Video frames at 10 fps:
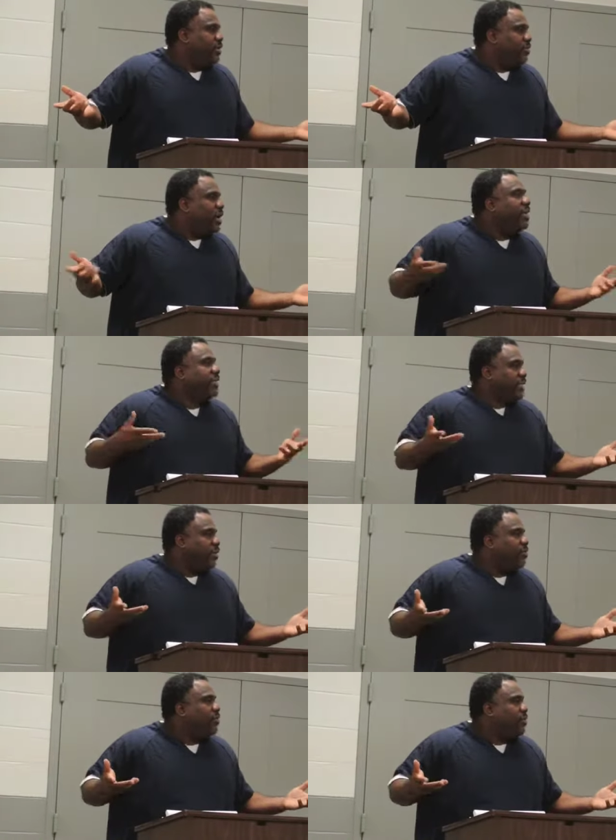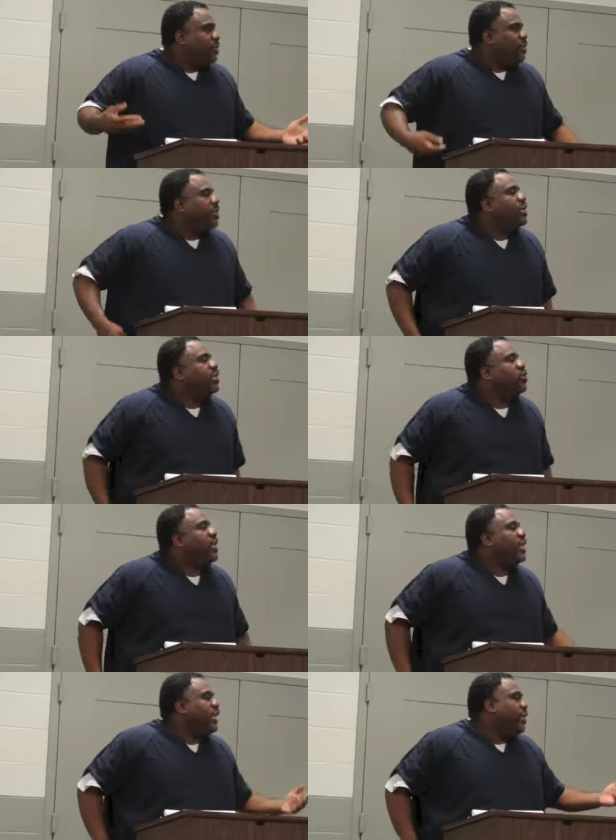Buy yourself. So
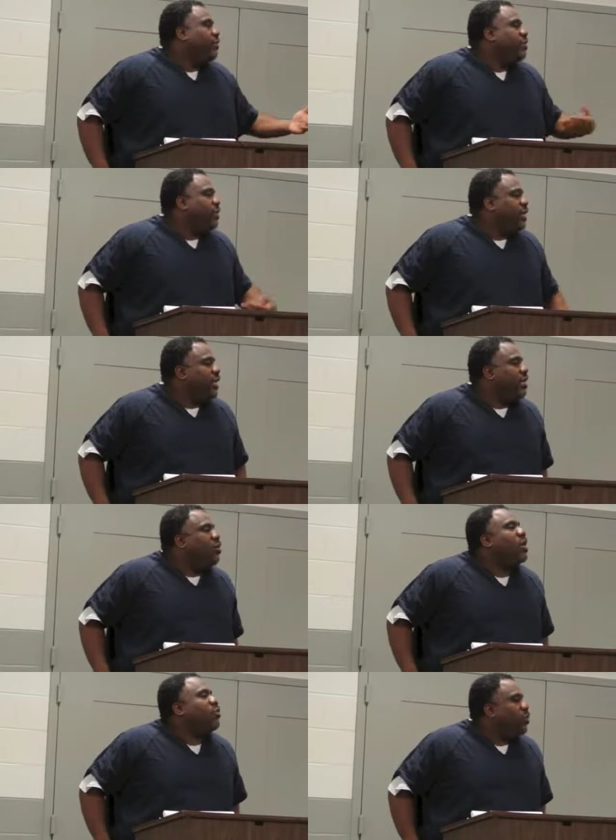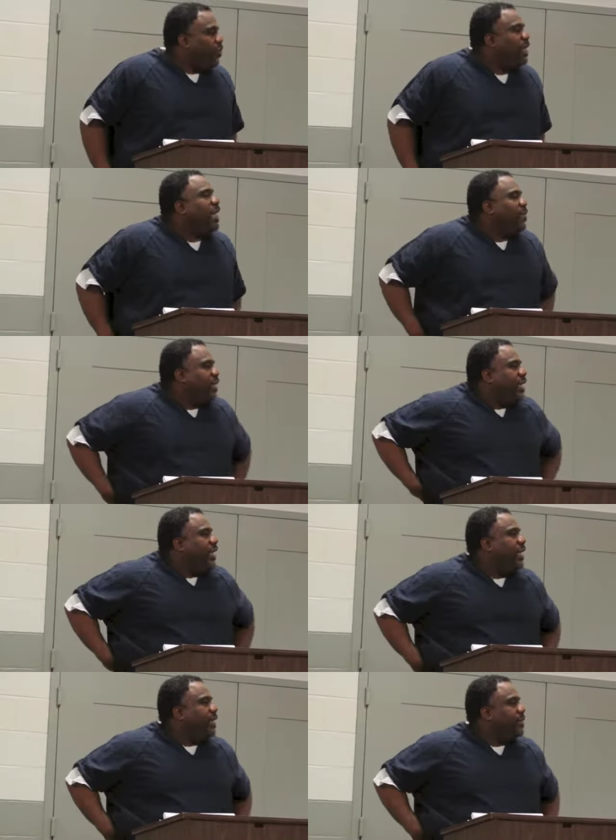that led me to believe, I want to be like my
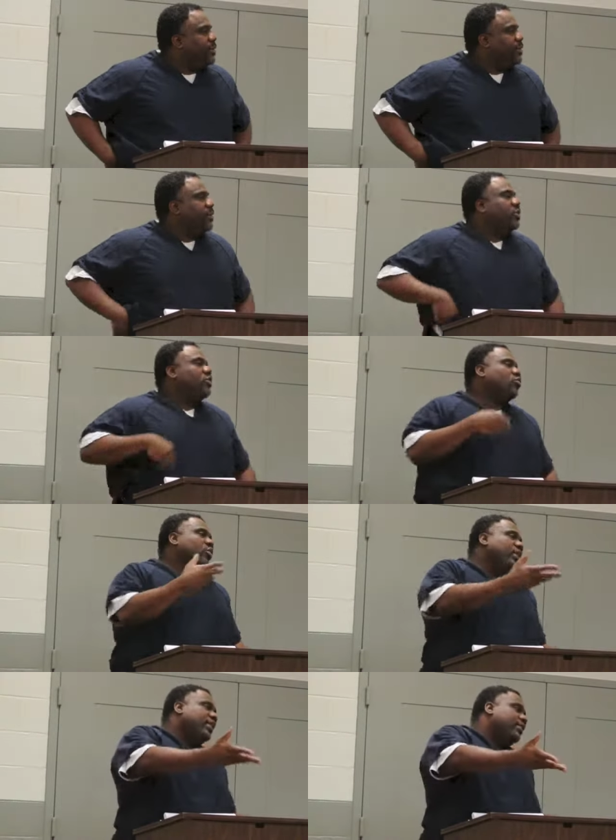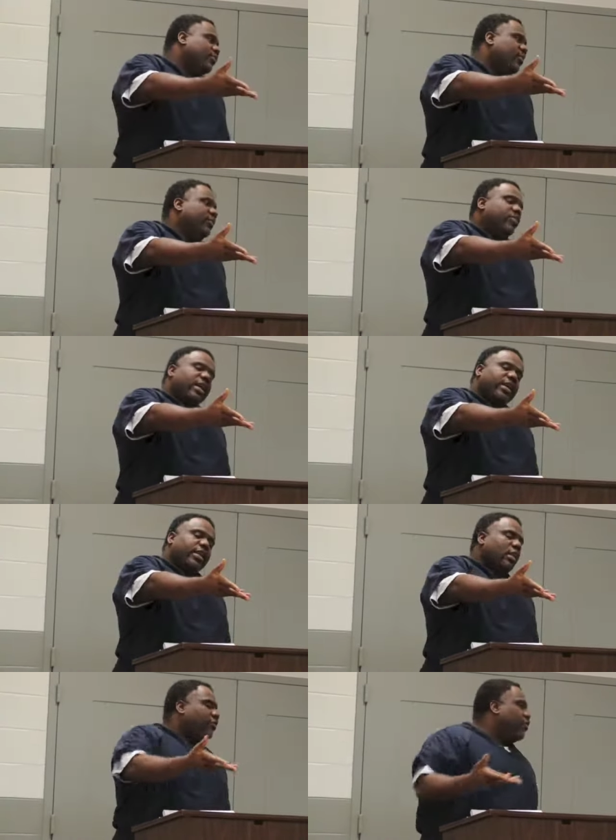dad. So when I get
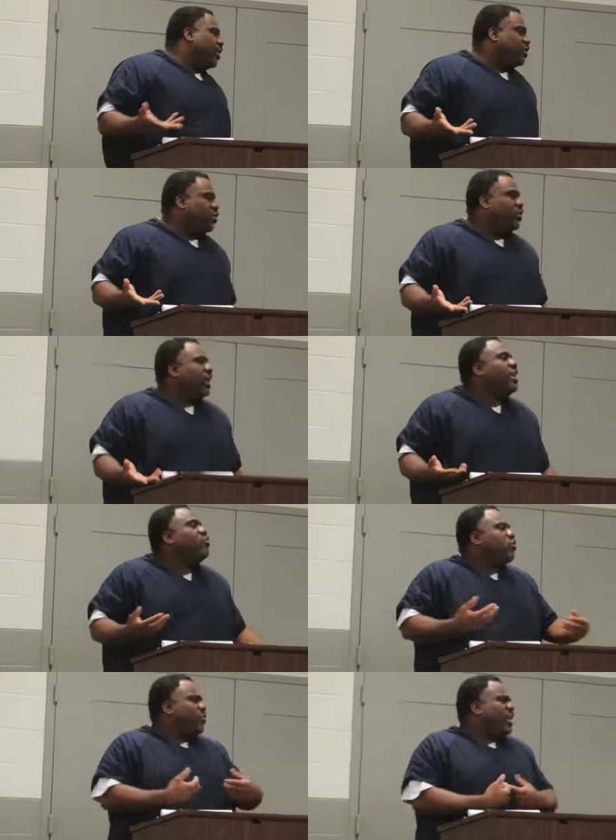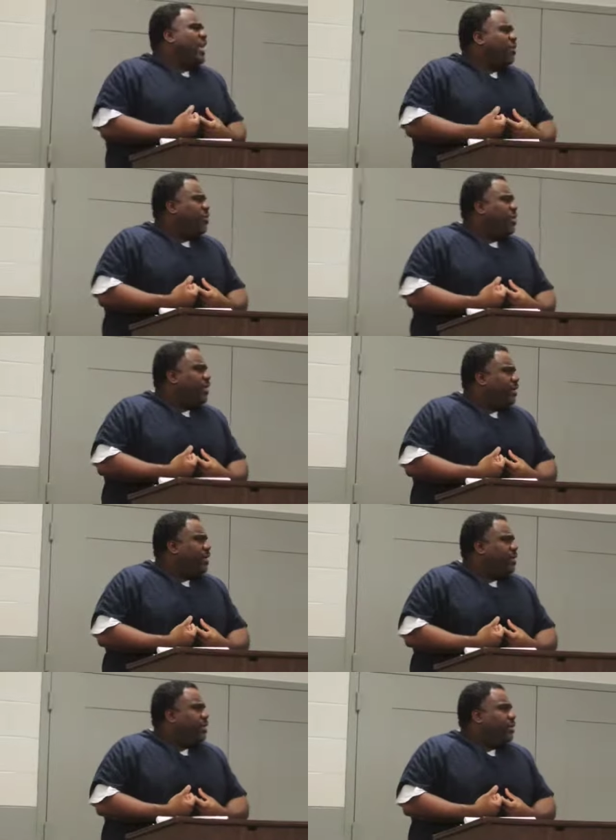the information on that, he want to be like me.
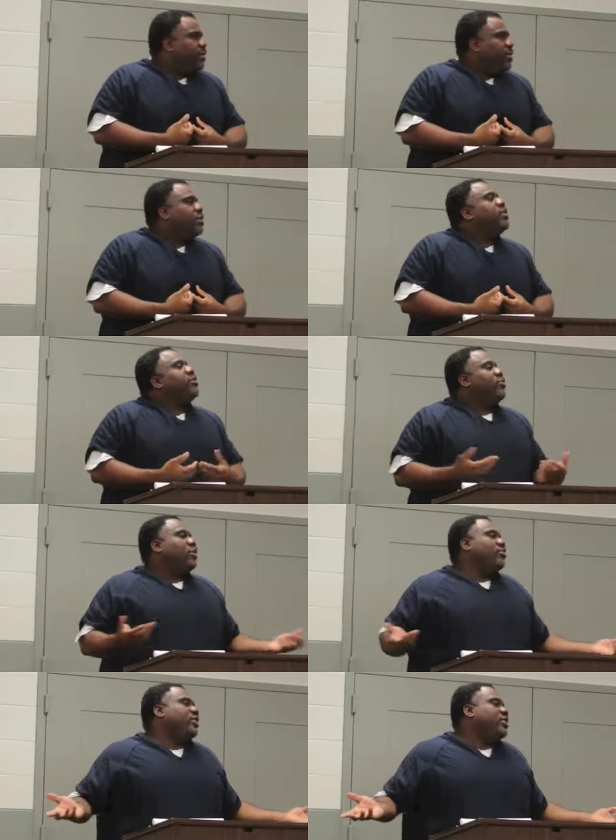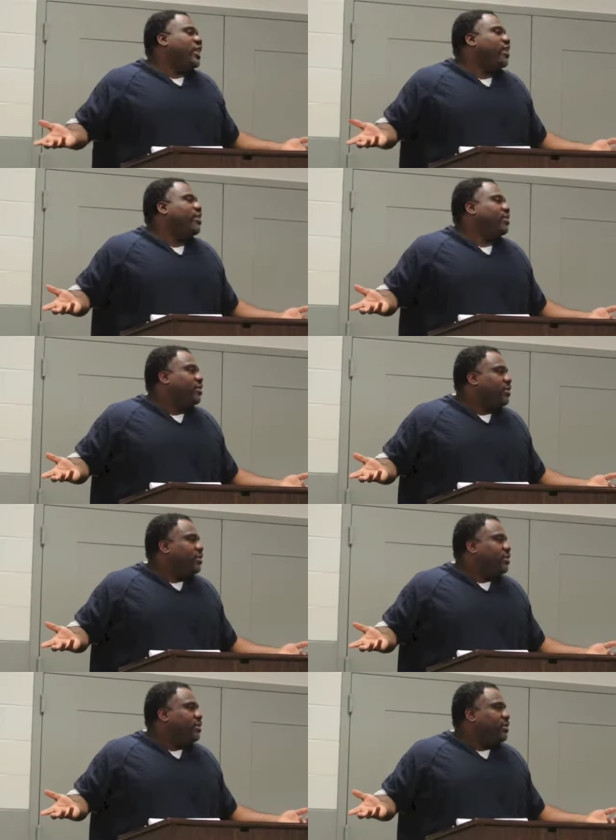But I'm in jail.
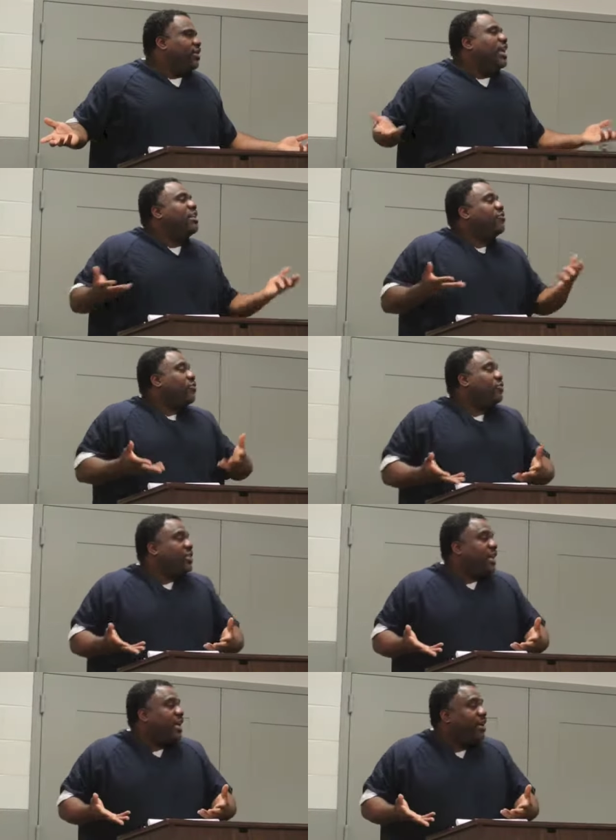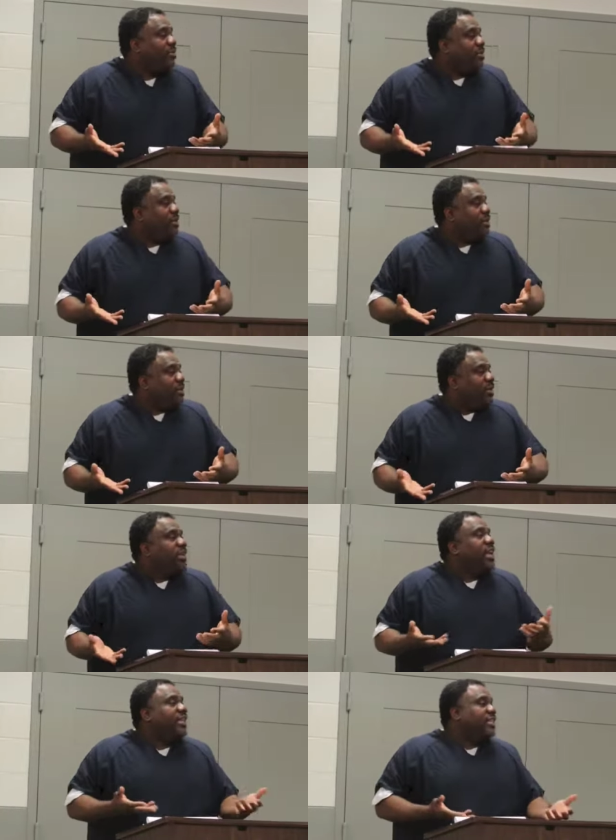Not the first time,
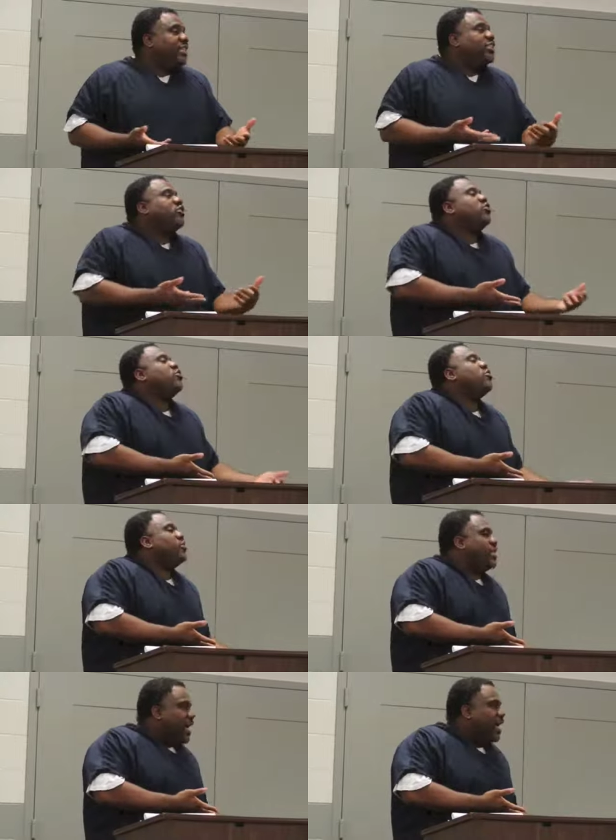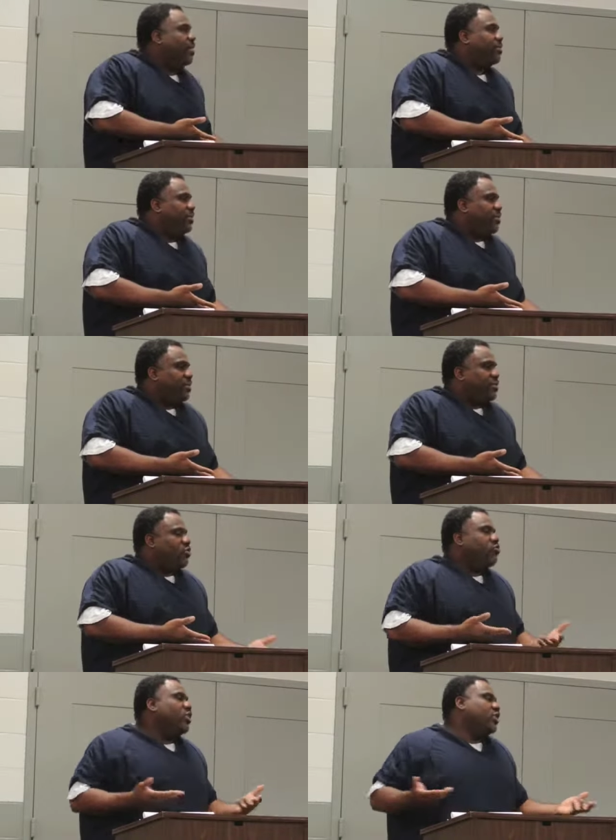this is the third time.
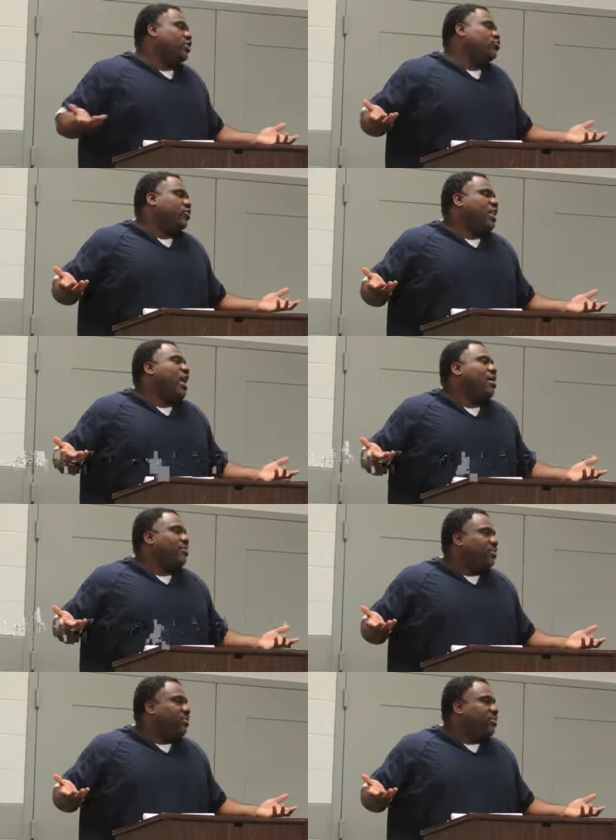When is it going to stop?